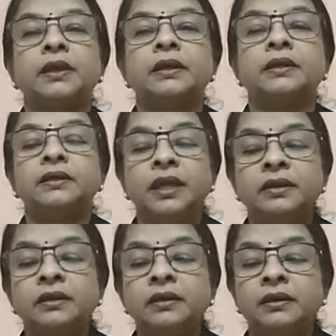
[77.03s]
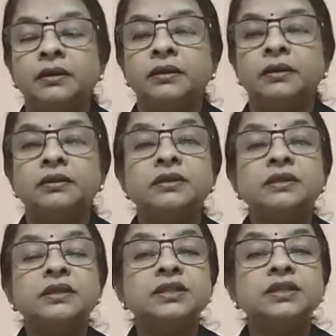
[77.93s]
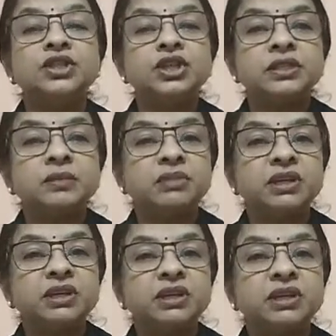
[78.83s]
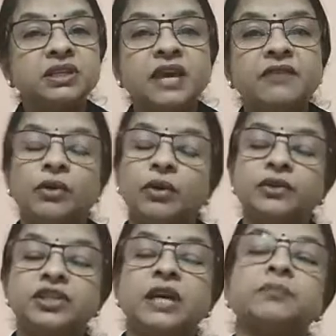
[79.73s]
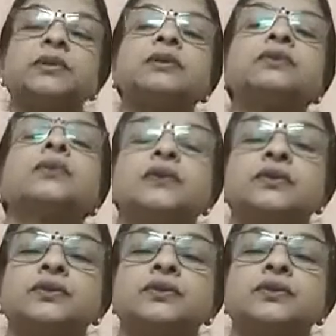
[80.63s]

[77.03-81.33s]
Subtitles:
Then, this is just a bird's eye view of the chapter so as to